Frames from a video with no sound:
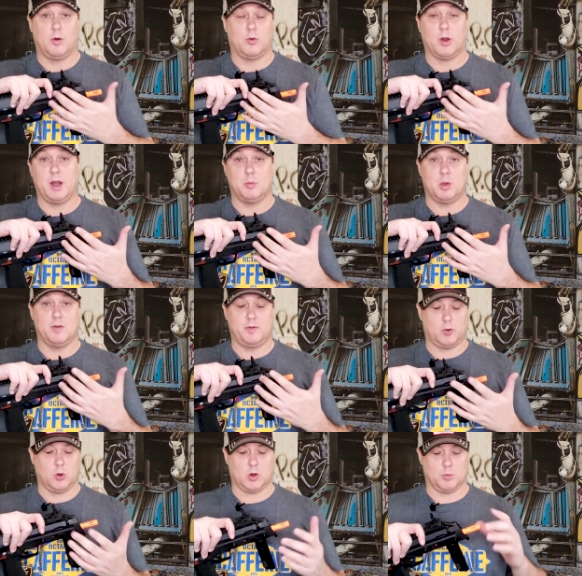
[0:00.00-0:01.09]
right above the
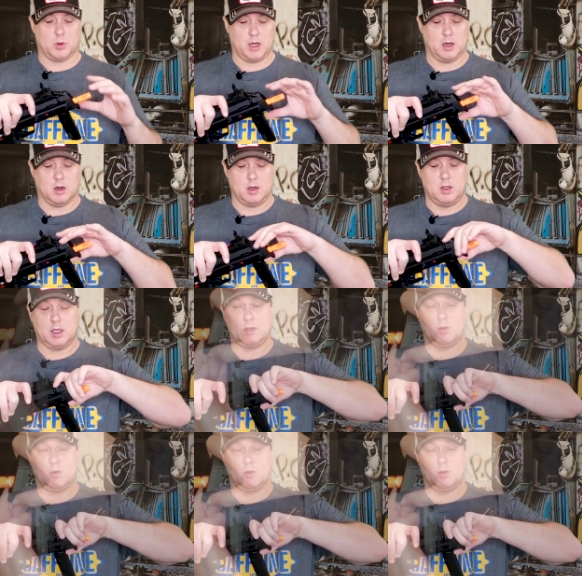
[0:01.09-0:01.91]
foregrip right here. You get to